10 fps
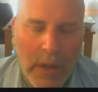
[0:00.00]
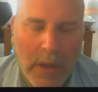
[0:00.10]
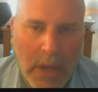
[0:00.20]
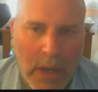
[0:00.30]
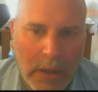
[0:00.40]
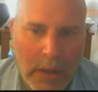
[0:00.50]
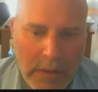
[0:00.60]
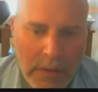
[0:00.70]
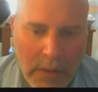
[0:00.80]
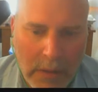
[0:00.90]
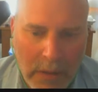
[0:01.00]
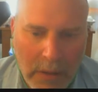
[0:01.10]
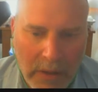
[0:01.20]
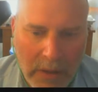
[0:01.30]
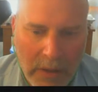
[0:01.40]
And uh,
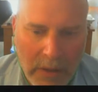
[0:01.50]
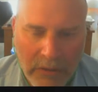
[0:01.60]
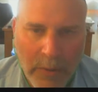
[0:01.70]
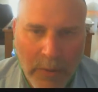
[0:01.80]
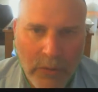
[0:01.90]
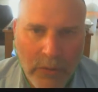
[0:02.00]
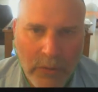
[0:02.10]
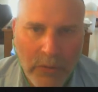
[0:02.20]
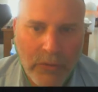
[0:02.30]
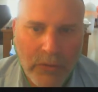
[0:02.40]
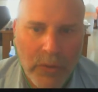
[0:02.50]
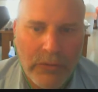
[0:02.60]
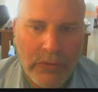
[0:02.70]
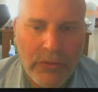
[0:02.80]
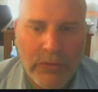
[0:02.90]
I've been asked by a few
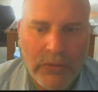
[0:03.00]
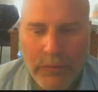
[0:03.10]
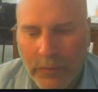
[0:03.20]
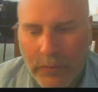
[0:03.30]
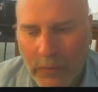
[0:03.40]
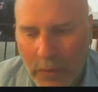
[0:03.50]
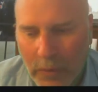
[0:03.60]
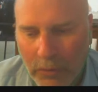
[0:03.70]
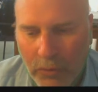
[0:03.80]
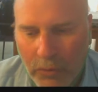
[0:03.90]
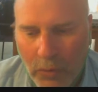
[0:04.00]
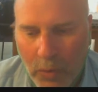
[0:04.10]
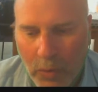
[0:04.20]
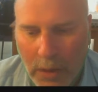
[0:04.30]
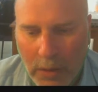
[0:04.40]
students to
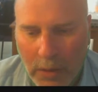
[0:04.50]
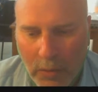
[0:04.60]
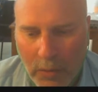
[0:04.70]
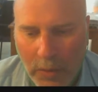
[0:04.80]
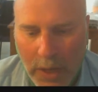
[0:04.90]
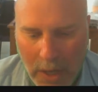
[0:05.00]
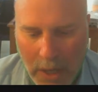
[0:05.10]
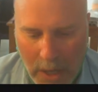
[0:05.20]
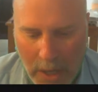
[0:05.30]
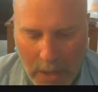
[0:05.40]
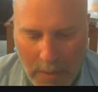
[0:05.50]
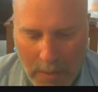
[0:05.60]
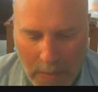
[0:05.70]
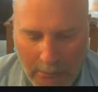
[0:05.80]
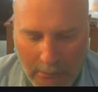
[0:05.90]
uh, create a
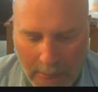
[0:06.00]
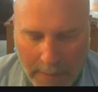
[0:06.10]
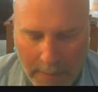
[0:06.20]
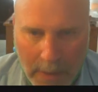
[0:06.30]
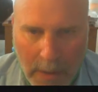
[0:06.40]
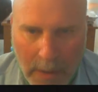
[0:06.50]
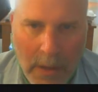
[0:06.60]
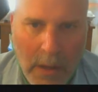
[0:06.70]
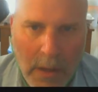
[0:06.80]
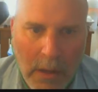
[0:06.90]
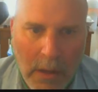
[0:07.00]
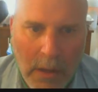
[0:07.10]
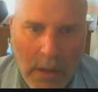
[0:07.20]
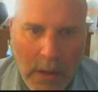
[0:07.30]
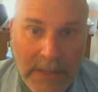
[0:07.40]
uh, uh, a
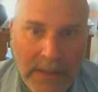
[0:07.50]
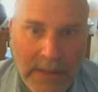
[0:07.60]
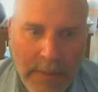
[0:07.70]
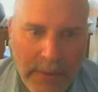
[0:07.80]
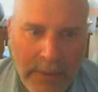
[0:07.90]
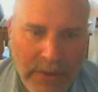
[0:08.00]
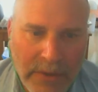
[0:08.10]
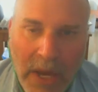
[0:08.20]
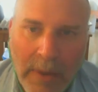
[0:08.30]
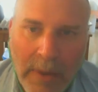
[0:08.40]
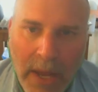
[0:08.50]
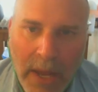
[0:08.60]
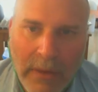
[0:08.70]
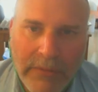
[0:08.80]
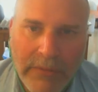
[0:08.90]
lesson about Tisha
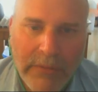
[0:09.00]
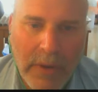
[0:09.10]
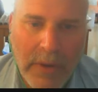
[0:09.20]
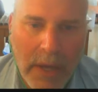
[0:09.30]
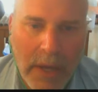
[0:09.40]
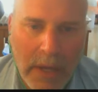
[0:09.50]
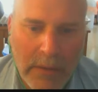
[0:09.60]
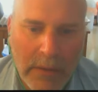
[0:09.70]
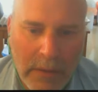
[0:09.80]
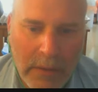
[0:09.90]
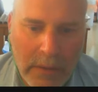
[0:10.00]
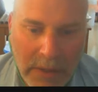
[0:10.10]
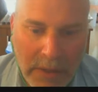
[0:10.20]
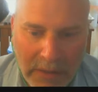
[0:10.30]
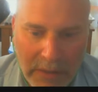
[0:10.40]
Av, and uh, at
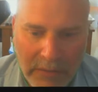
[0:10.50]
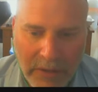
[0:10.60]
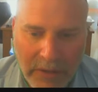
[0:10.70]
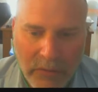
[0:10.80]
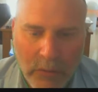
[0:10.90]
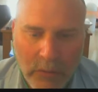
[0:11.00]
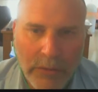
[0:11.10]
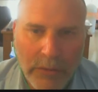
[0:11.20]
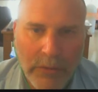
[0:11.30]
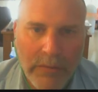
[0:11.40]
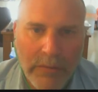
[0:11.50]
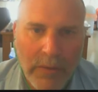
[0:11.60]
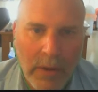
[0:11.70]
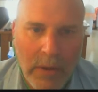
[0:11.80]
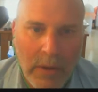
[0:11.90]
the end of this lesson, we'll also have
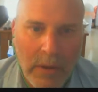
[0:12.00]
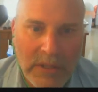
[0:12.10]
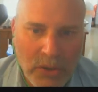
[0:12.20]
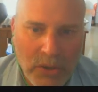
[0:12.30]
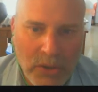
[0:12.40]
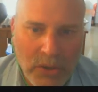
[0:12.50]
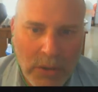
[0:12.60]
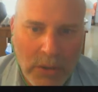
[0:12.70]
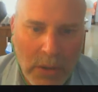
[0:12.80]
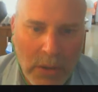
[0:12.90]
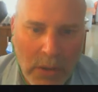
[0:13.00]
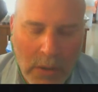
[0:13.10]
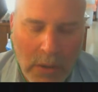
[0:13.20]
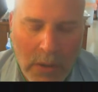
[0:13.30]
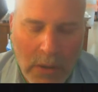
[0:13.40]
a, a special
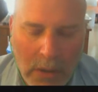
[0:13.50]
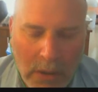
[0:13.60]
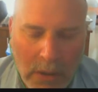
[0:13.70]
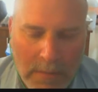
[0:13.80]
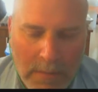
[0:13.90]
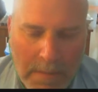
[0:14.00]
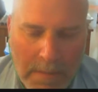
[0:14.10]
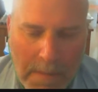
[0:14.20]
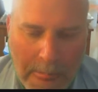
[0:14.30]
um,